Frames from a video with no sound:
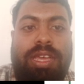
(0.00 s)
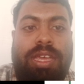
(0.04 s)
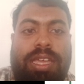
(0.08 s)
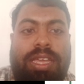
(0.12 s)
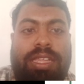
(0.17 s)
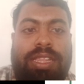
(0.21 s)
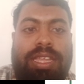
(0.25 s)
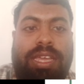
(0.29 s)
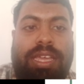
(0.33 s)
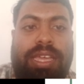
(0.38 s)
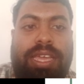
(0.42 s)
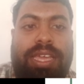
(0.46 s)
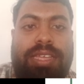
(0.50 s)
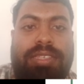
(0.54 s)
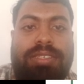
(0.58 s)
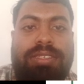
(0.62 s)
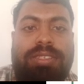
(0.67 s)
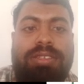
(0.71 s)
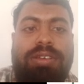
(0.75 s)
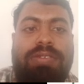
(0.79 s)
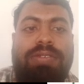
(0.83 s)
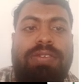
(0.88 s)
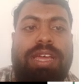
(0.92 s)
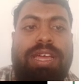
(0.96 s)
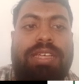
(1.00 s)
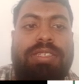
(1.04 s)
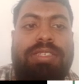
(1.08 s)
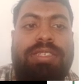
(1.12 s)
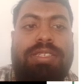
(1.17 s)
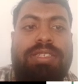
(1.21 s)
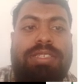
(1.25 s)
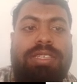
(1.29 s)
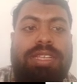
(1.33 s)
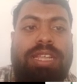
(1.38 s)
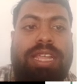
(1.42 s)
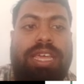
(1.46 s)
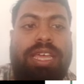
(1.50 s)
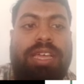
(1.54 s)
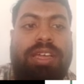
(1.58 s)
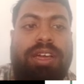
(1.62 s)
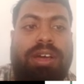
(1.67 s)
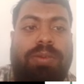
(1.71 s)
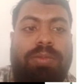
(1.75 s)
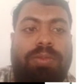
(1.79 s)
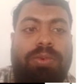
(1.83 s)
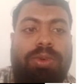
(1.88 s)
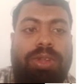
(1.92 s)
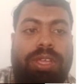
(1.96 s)
In the cases of gases like
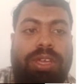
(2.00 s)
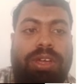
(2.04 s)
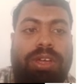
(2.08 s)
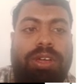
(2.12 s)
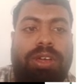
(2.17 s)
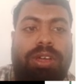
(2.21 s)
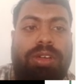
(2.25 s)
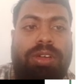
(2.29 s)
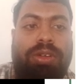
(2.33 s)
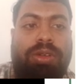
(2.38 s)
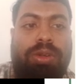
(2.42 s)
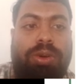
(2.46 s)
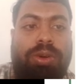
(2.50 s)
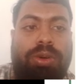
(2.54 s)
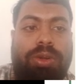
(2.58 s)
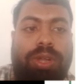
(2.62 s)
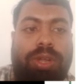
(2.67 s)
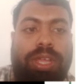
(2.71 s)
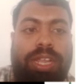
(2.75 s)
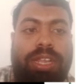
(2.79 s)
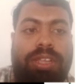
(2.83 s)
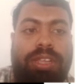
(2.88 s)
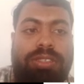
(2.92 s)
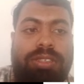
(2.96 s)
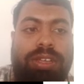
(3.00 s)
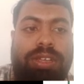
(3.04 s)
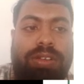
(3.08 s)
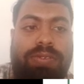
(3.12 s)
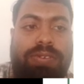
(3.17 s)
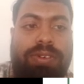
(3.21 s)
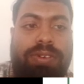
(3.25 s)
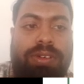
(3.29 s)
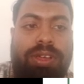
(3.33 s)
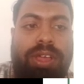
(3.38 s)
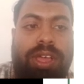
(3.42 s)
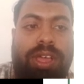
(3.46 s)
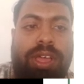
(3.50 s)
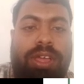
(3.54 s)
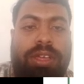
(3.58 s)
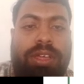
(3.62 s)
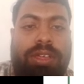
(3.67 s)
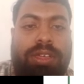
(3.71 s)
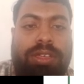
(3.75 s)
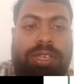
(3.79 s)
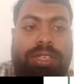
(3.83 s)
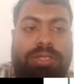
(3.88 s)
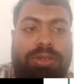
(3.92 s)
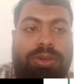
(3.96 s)
ammonia, chloride, sulfur,
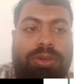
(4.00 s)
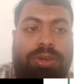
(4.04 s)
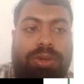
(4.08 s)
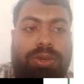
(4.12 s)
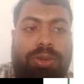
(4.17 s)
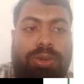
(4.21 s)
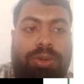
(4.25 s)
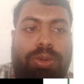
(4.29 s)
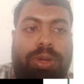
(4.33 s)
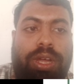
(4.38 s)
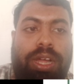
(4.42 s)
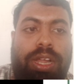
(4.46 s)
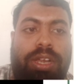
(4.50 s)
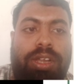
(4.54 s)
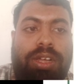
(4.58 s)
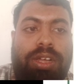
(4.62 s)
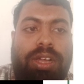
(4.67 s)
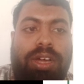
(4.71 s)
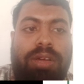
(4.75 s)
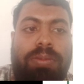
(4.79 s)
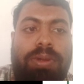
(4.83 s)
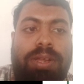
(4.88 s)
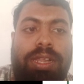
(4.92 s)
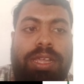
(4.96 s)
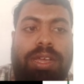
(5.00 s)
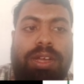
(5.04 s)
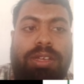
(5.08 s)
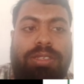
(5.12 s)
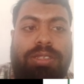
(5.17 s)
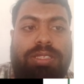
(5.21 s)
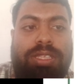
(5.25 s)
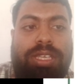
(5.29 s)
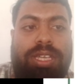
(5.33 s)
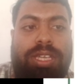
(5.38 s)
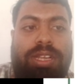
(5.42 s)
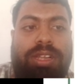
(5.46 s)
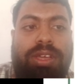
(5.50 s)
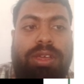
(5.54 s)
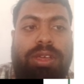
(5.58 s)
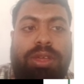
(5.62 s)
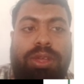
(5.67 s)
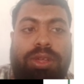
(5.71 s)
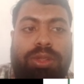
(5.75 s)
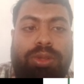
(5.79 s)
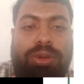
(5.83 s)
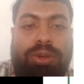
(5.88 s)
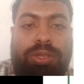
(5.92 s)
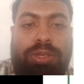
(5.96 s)
SO2 and carbon dioxide,
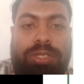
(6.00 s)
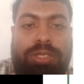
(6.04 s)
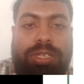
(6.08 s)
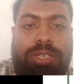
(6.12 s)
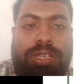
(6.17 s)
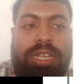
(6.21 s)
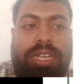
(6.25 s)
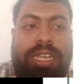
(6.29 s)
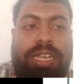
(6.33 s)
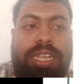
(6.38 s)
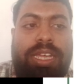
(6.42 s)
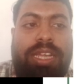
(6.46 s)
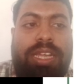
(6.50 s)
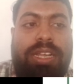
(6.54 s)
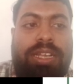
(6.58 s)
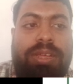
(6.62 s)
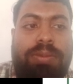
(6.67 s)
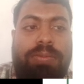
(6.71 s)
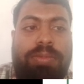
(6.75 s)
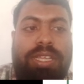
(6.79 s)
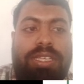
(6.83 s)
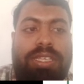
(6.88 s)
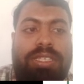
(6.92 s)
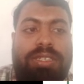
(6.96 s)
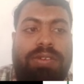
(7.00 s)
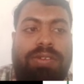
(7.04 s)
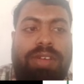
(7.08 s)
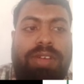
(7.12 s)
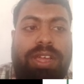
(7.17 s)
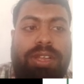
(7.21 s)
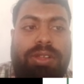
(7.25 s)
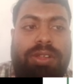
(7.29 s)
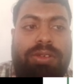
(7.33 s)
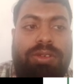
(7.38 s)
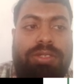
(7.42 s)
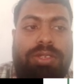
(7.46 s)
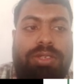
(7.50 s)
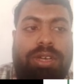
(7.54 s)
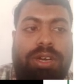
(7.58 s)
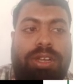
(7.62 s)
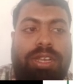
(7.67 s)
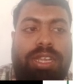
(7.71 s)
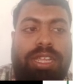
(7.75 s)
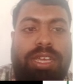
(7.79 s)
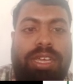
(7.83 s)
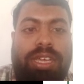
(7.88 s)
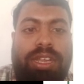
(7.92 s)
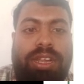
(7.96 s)
those critical temperature values are
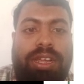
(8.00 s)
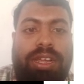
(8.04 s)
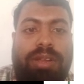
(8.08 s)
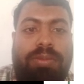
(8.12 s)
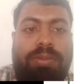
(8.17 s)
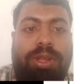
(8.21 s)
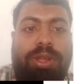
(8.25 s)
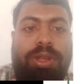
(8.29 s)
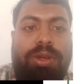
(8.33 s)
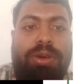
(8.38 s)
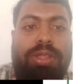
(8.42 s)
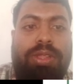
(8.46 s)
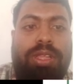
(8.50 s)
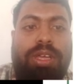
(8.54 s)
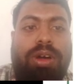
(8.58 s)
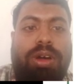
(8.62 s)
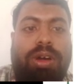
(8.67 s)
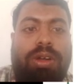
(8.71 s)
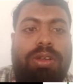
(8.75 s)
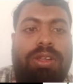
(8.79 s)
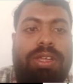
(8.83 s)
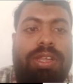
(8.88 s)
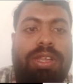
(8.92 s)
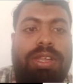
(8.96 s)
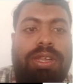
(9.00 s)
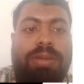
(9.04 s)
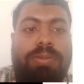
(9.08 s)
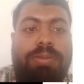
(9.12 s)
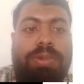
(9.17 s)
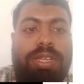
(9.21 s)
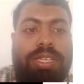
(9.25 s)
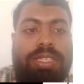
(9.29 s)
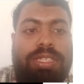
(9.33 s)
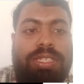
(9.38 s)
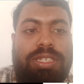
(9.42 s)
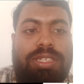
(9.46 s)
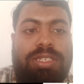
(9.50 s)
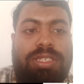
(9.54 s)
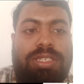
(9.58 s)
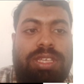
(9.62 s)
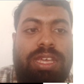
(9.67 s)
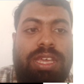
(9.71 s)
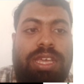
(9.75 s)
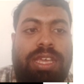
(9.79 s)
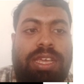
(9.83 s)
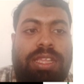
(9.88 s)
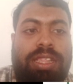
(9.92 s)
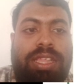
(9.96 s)
near and below the ordinary temperatures.
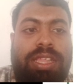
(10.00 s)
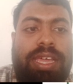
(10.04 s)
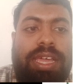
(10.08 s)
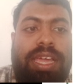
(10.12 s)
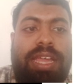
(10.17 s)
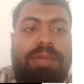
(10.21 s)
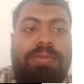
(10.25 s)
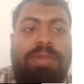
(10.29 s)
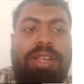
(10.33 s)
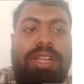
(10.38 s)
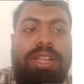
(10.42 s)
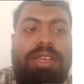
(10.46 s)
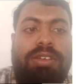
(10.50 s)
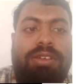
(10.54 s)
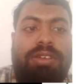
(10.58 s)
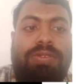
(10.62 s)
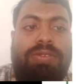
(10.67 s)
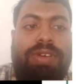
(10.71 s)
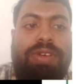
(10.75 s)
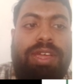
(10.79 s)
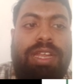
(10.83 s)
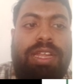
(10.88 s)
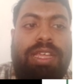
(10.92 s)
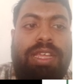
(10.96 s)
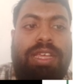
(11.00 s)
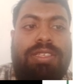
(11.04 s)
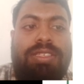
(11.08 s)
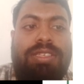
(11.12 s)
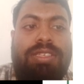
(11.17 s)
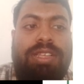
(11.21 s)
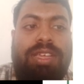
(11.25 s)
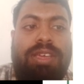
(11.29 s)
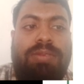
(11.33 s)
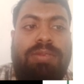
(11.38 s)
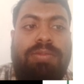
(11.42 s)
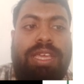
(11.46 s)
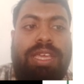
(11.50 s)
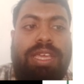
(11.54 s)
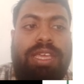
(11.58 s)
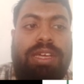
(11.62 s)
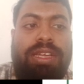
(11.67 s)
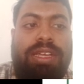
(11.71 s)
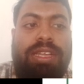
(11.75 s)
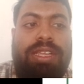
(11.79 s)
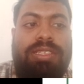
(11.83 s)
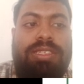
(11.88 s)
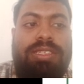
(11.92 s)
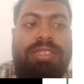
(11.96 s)
They can be liquefied easily by
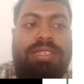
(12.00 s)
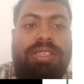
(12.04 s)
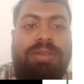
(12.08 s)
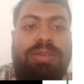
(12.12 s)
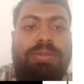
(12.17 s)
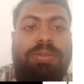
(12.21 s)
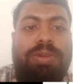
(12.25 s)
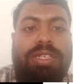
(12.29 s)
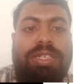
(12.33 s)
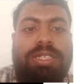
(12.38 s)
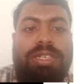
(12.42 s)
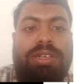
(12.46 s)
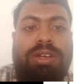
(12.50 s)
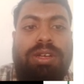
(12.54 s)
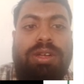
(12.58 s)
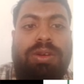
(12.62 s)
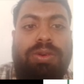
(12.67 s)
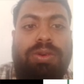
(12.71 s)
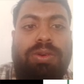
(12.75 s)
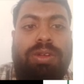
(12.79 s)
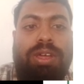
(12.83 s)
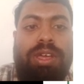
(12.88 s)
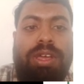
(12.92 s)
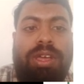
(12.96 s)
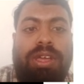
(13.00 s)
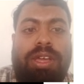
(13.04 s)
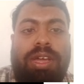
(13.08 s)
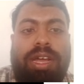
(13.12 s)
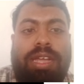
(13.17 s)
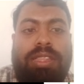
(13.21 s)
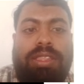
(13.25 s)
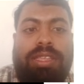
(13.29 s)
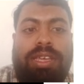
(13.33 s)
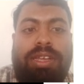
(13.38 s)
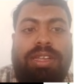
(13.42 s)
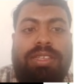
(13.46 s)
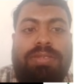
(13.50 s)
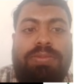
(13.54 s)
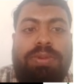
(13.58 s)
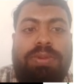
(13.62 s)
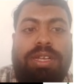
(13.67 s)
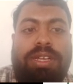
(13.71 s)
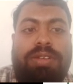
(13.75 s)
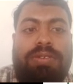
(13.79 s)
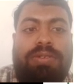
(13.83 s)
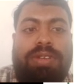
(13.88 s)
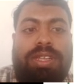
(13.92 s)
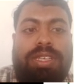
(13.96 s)
increasing the pressure alone at their
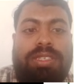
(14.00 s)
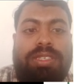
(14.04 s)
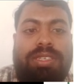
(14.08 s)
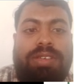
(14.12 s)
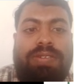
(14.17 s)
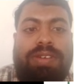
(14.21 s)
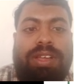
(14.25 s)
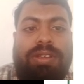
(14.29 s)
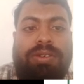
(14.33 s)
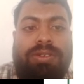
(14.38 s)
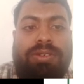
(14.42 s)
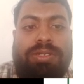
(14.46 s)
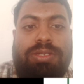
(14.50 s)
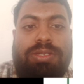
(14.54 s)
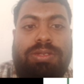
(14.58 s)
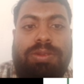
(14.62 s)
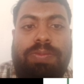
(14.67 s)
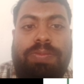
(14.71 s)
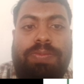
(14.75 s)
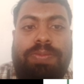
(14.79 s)
respective Tc values.